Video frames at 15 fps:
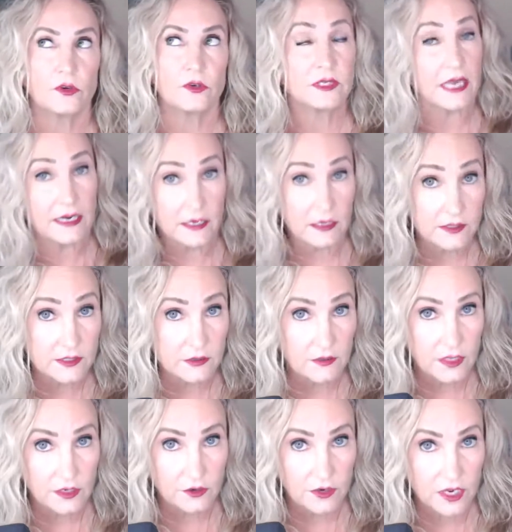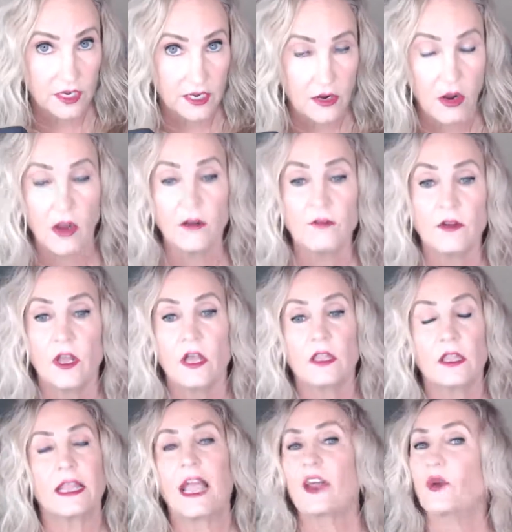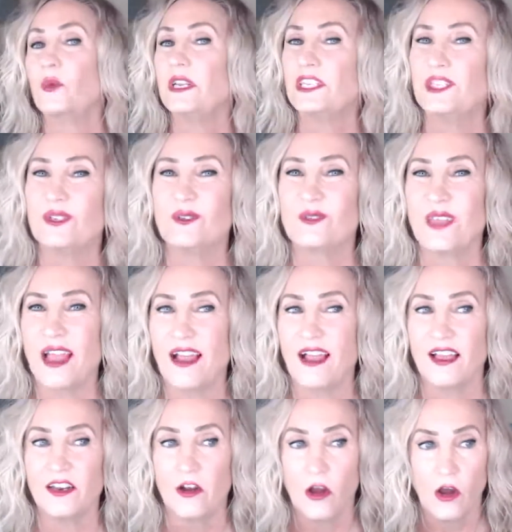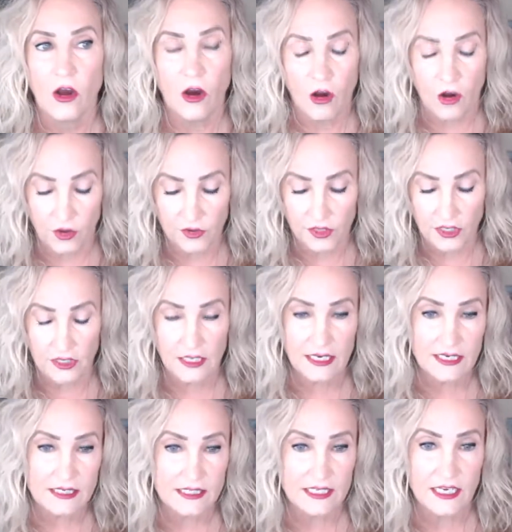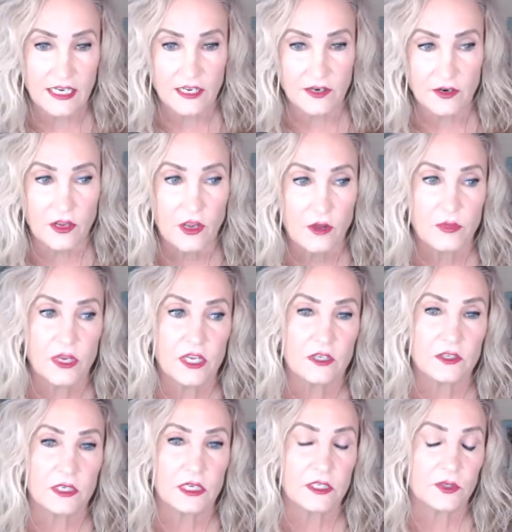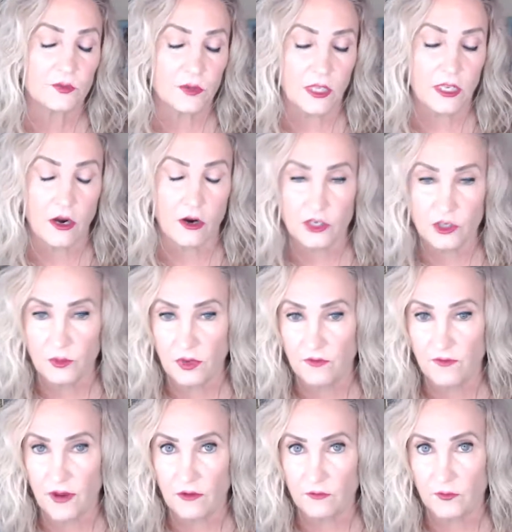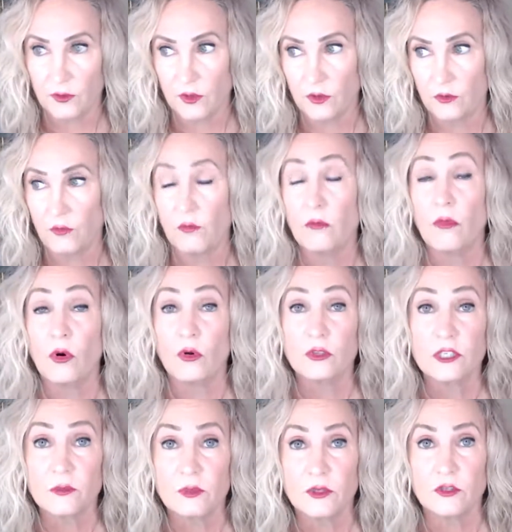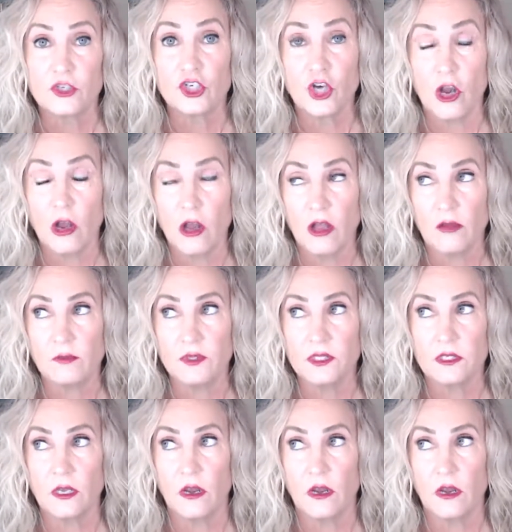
side hustle that you're kicking off? Like, how do we do that on LinkedIn? Because it's really hard to be found for multiple jobs